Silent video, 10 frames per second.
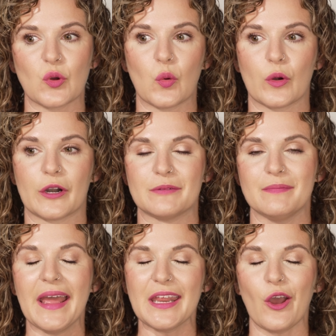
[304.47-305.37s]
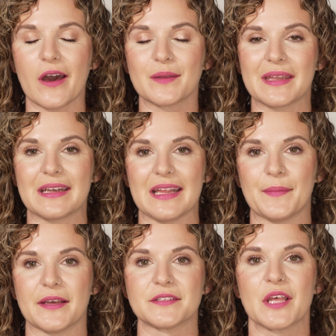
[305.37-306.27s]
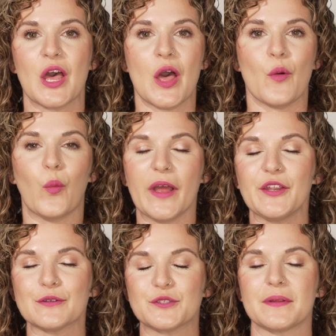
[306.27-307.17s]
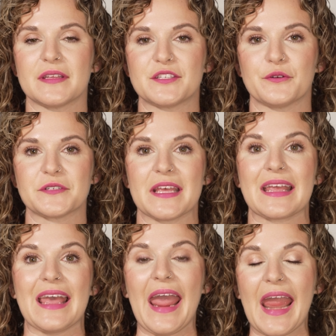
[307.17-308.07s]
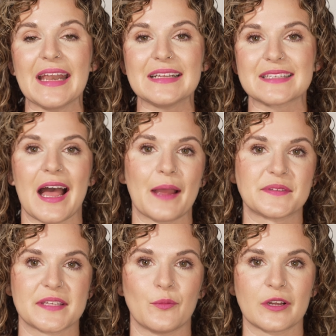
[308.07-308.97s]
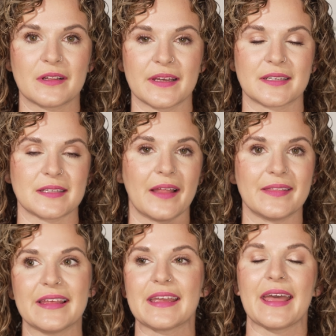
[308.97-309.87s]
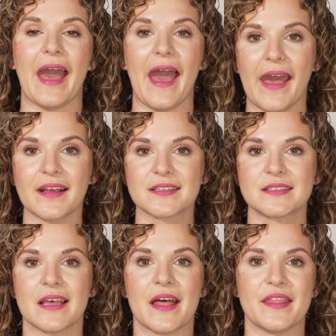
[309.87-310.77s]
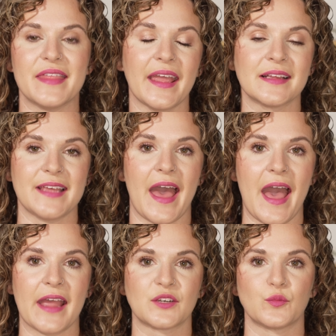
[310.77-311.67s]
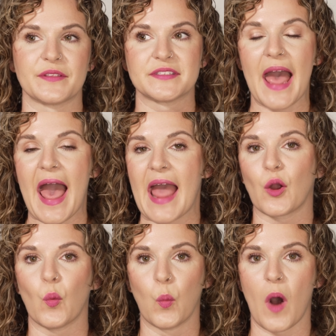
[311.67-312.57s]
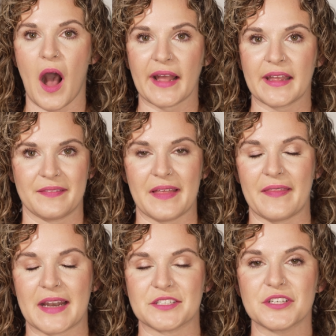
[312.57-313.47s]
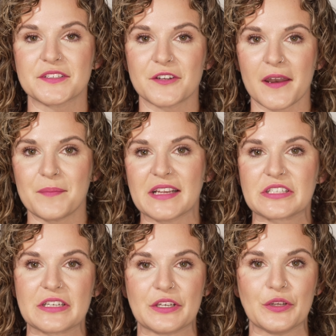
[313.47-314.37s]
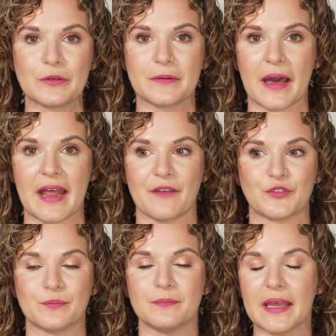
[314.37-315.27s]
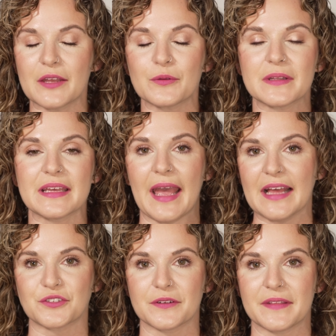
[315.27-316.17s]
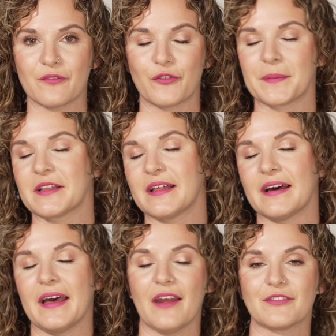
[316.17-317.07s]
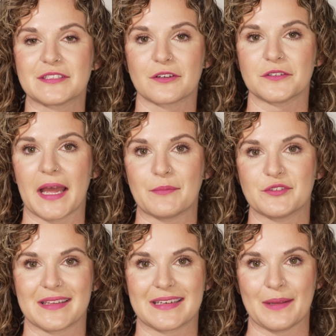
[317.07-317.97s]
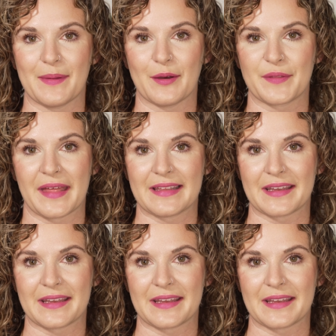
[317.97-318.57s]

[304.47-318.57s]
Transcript: or any automated emails. When you're doing this, you're saying anytime someone clicks on link X, they get tagged with tag Y. Then that is just an automation and you do not have to manually enter in that formula every single time you send an email with that